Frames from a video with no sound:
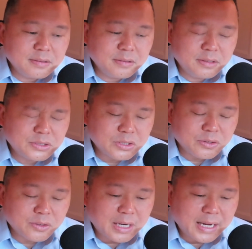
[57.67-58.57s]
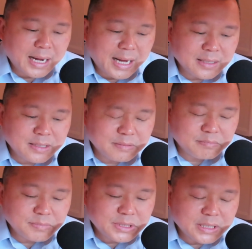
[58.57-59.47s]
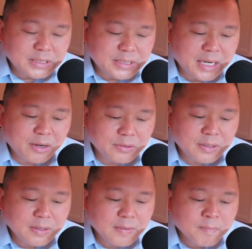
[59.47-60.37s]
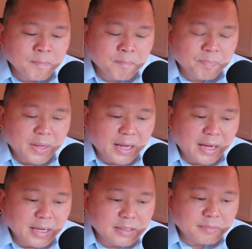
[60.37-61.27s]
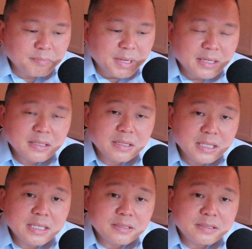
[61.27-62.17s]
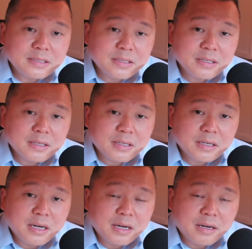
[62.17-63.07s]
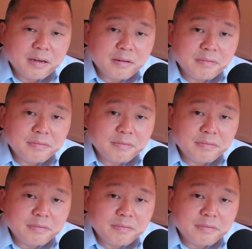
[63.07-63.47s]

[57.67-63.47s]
so I had them sit down and make a list of